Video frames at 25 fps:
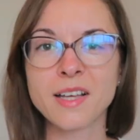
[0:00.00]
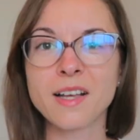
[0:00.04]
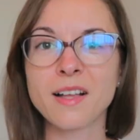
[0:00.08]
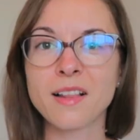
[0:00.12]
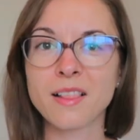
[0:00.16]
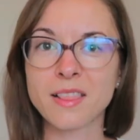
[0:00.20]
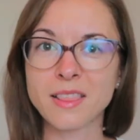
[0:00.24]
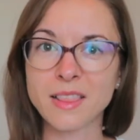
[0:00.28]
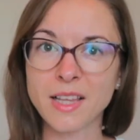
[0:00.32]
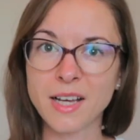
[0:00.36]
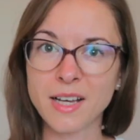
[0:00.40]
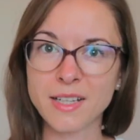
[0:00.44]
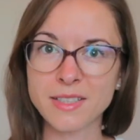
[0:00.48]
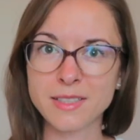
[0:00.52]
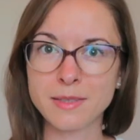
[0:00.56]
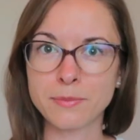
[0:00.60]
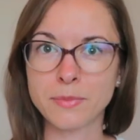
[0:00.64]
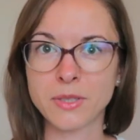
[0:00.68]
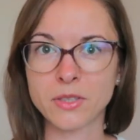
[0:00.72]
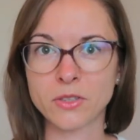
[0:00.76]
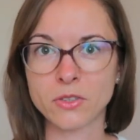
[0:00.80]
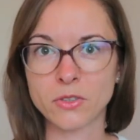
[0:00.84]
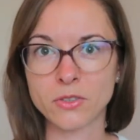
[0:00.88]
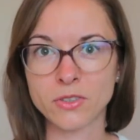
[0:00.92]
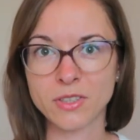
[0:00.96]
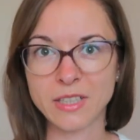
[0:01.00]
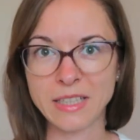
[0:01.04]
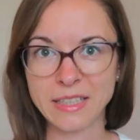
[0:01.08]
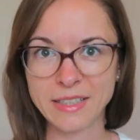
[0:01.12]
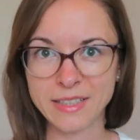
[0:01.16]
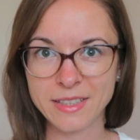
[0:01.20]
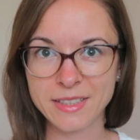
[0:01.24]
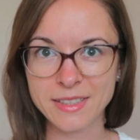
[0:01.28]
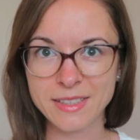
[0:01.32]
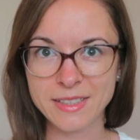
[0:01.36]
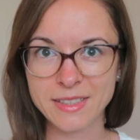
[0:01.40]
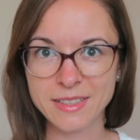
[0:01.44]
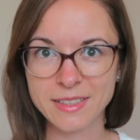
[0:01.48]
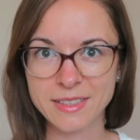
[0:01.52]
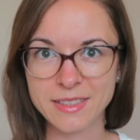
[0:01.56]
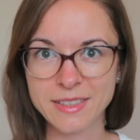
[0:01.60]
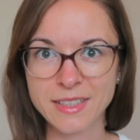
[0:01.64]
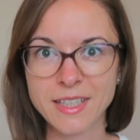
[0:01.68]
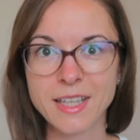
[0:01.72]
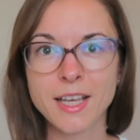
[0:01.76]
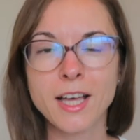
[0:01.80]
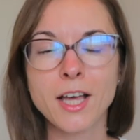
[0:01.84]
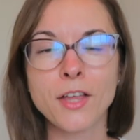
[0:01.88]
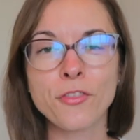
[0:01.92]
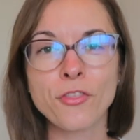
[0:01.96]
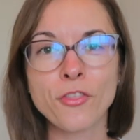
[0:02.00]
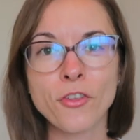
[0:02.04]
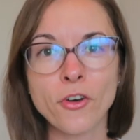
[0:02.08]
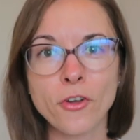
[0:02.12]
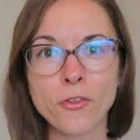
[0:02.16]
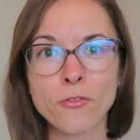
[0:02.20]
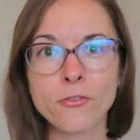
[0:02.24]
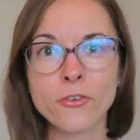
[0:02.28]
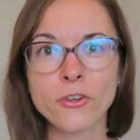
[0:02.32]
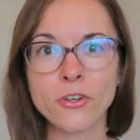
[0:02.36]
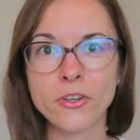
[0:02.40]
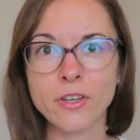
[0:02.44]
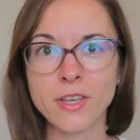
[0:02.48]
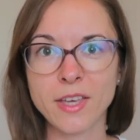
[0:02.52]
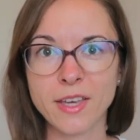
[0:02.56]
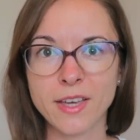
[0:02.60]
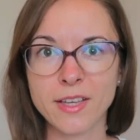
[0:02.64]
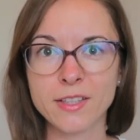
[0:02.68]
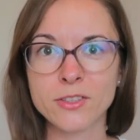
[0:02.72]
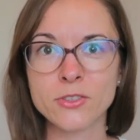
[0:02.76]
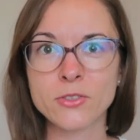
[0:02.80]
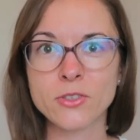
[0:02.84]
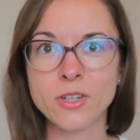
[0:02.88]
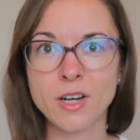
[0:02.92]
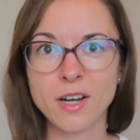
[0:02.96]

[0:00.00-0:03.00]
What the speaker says: Last but not least, don't forget to